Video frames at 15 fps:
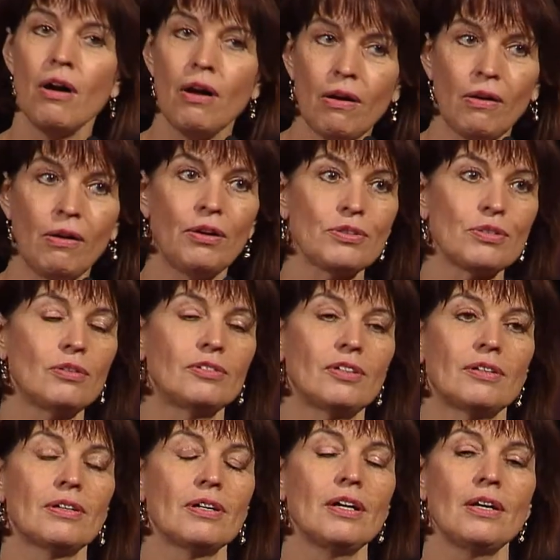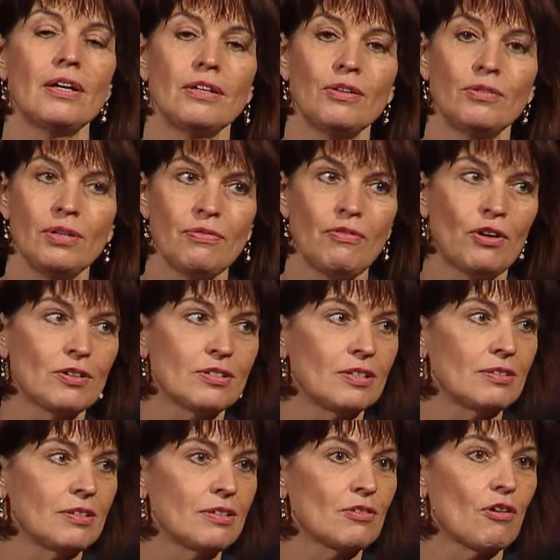also the
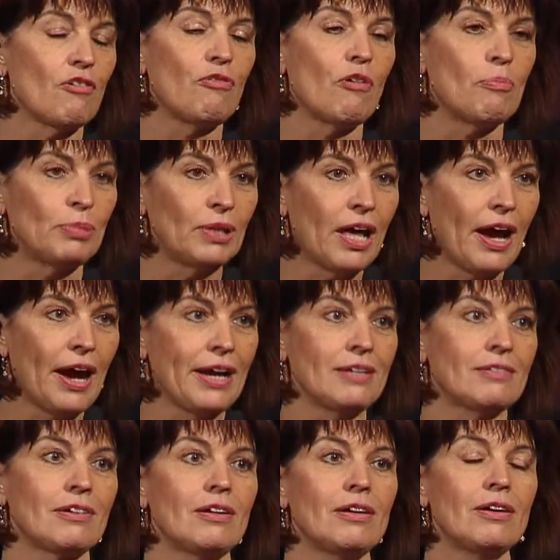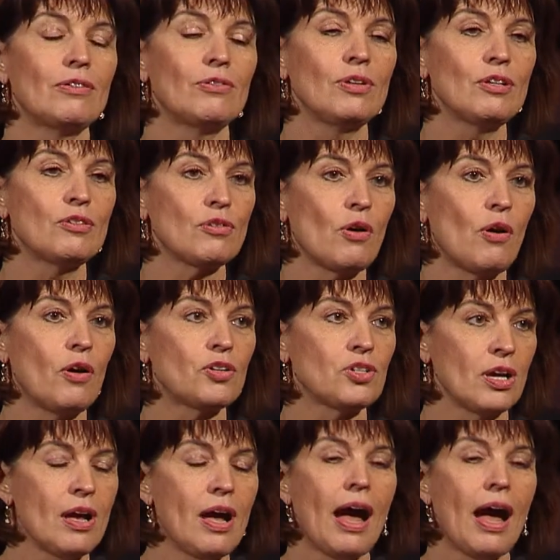universities of applied research research,